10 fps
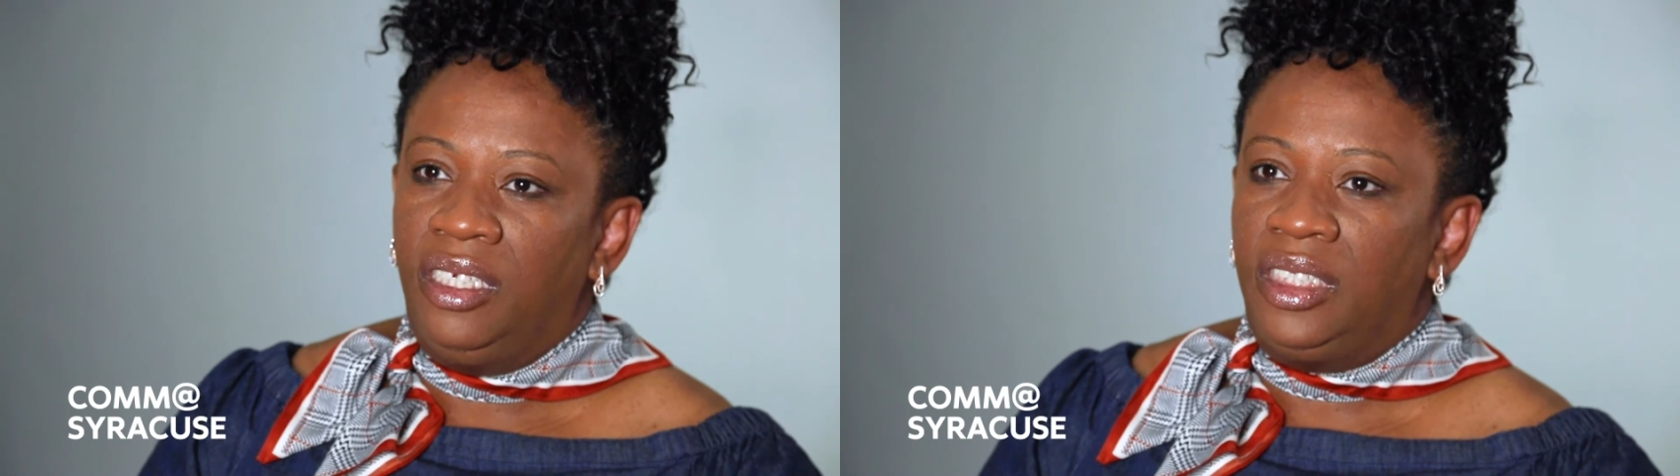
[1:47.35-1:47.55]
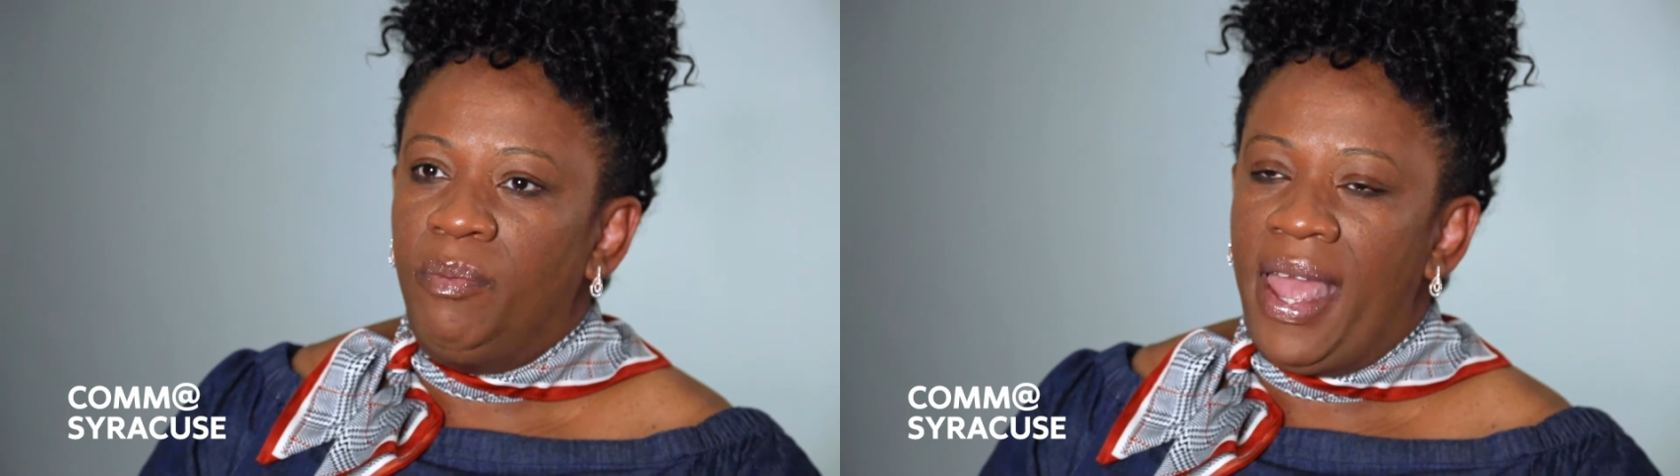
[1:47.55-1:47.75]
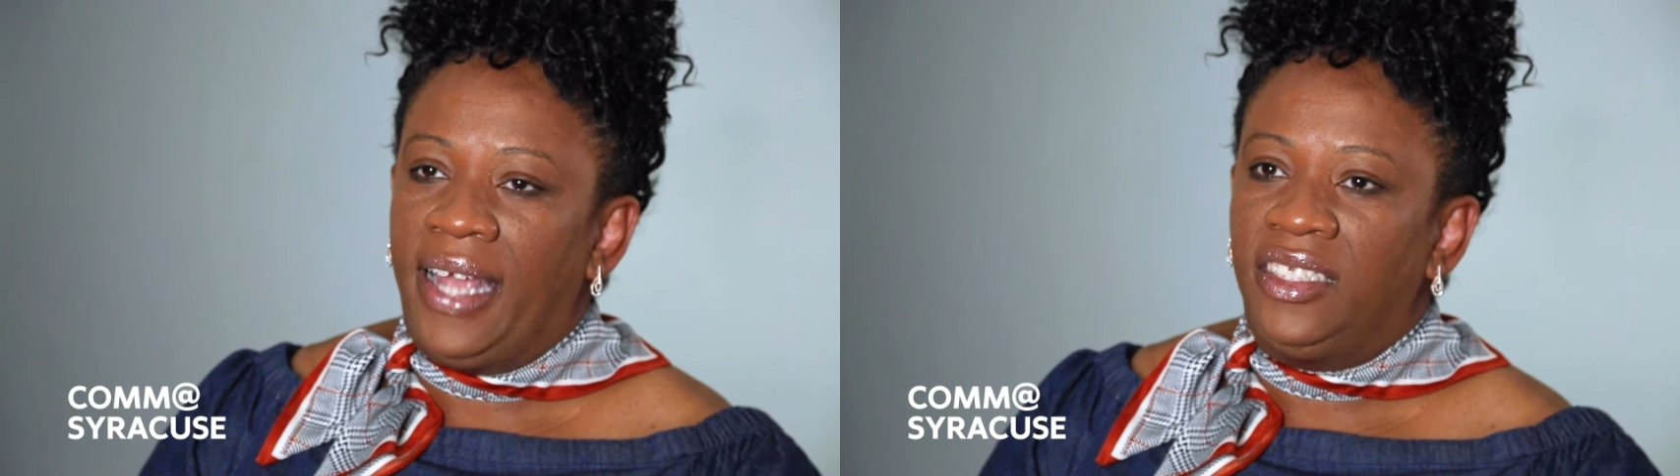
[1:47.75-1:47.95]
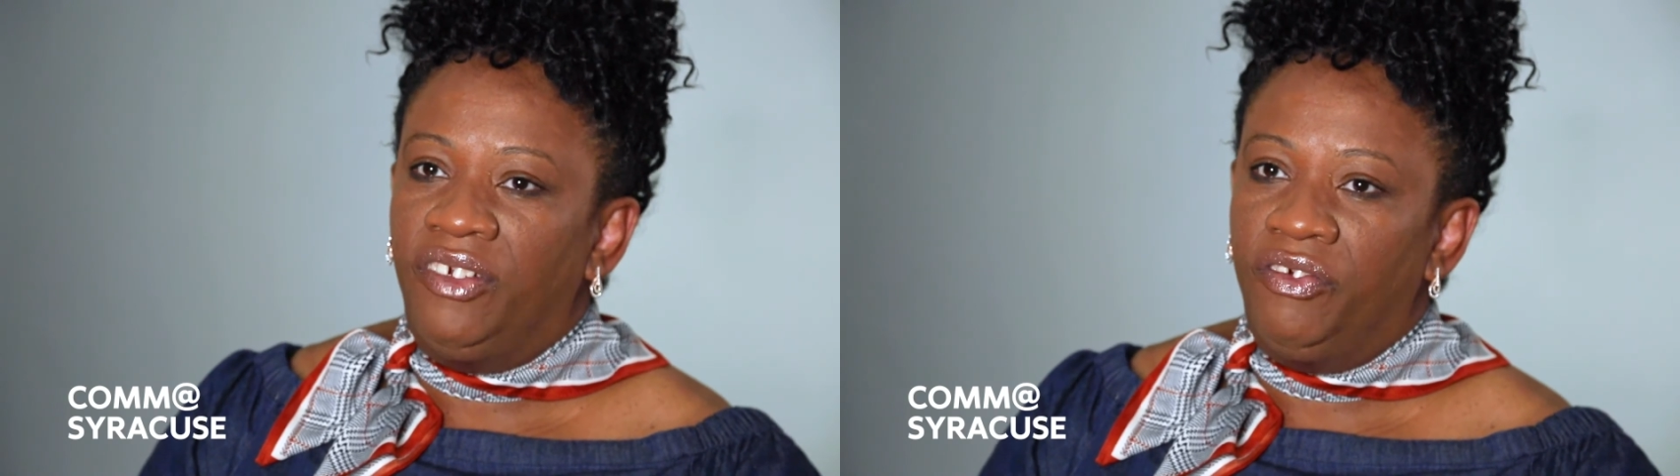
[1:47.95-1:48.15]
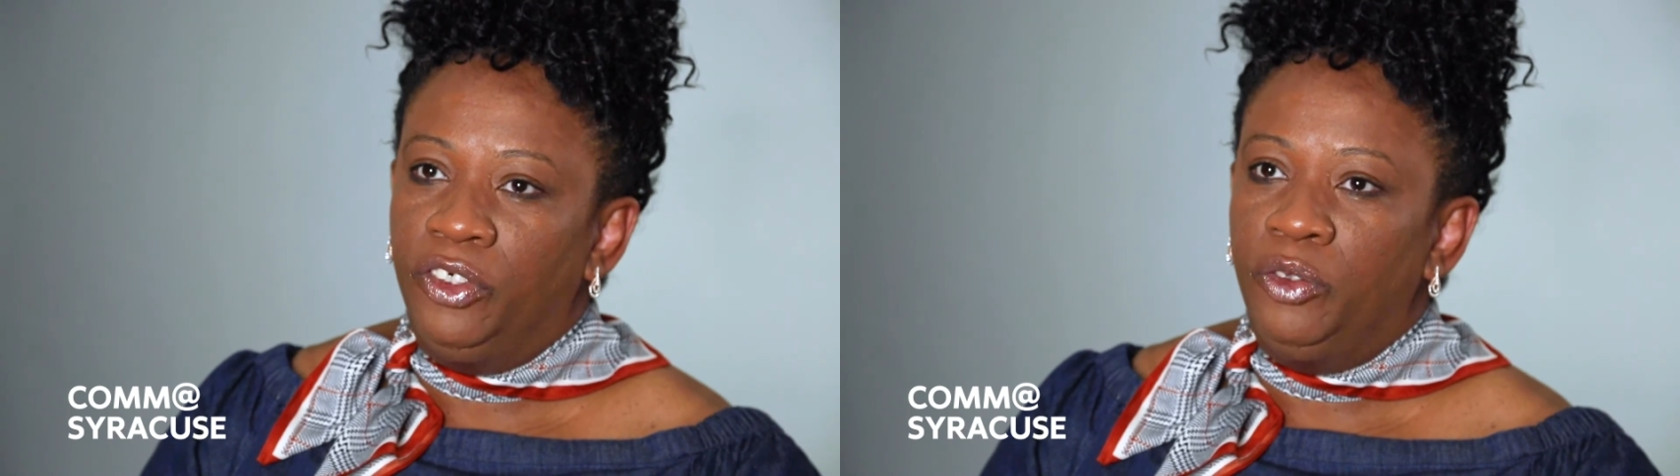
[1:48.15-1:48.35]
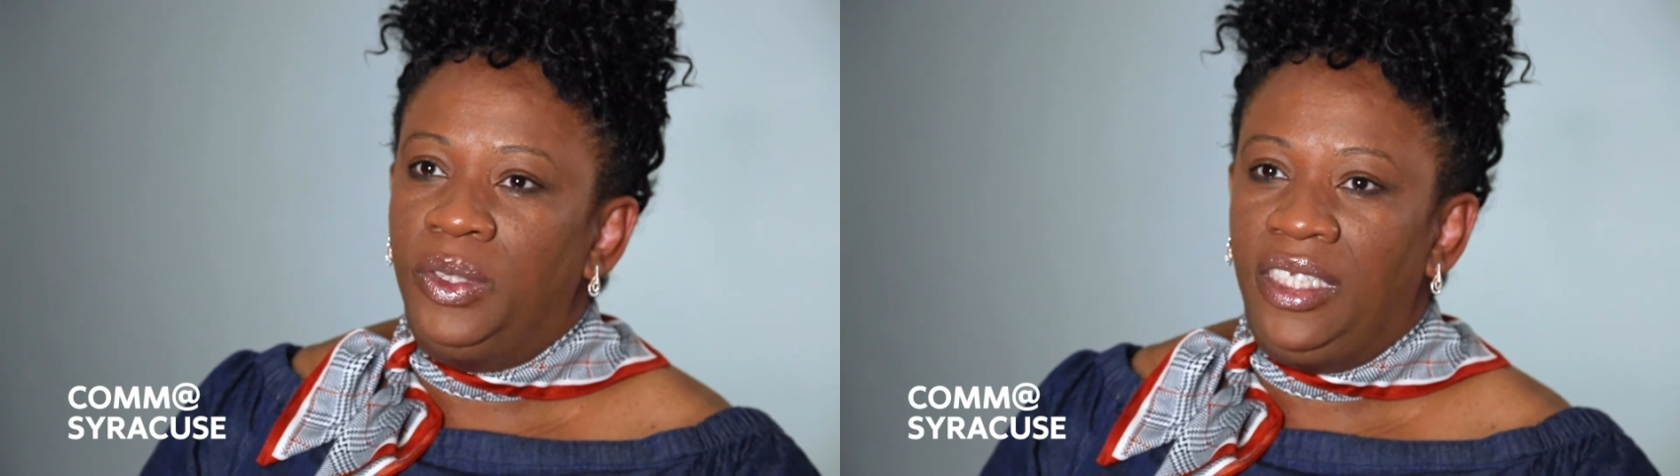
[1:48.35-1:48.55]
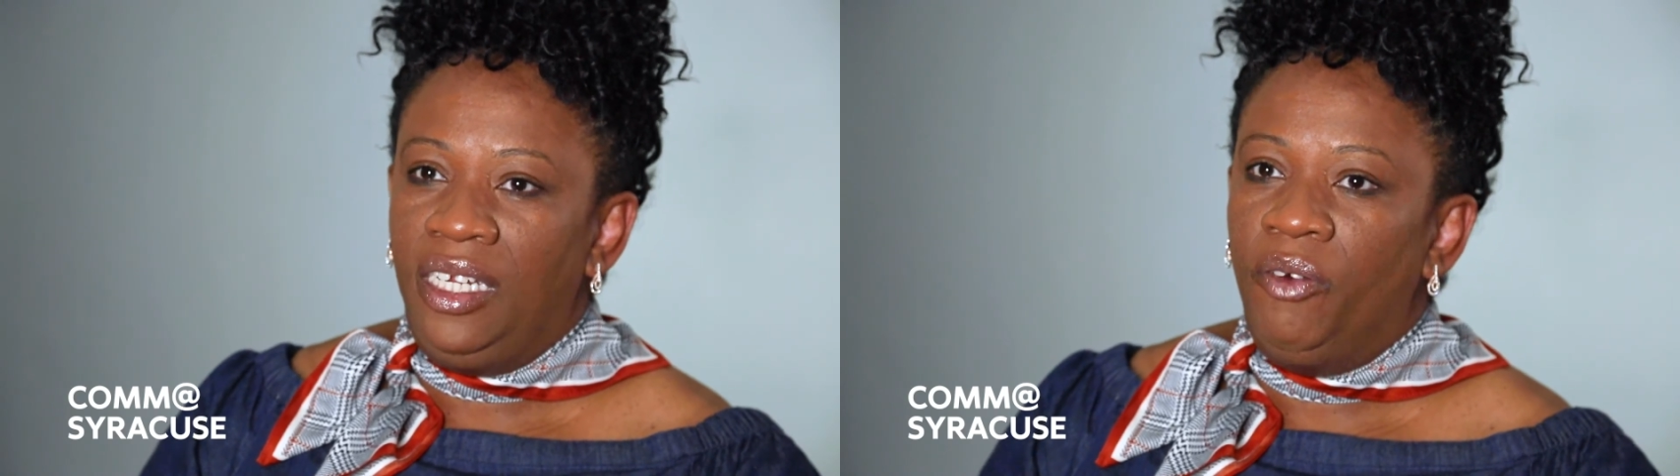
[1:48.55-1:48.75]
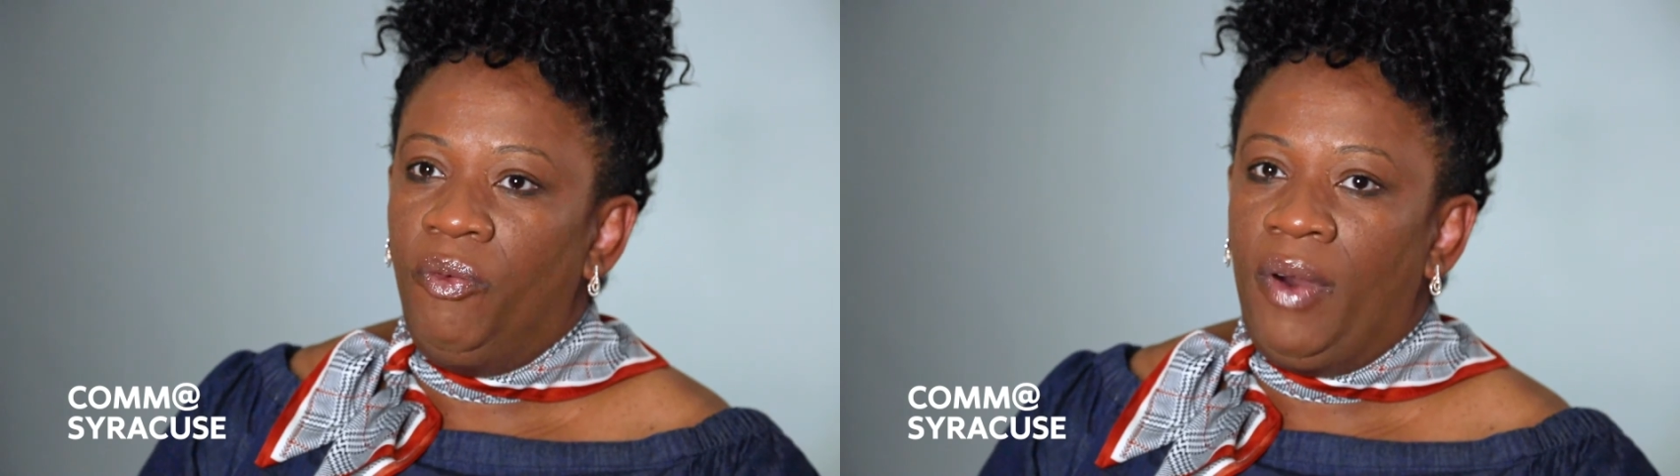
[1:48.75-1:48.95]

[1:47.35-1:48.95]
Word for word: this massive group sitting